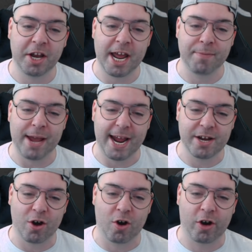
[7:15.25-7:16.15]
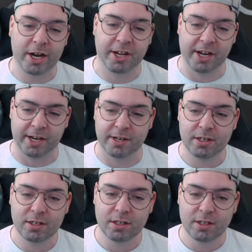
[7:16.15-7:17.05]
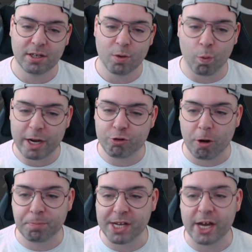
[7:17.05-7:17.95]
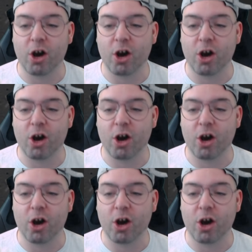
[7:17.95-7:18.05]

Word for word: Dame and Oregon we dropped down.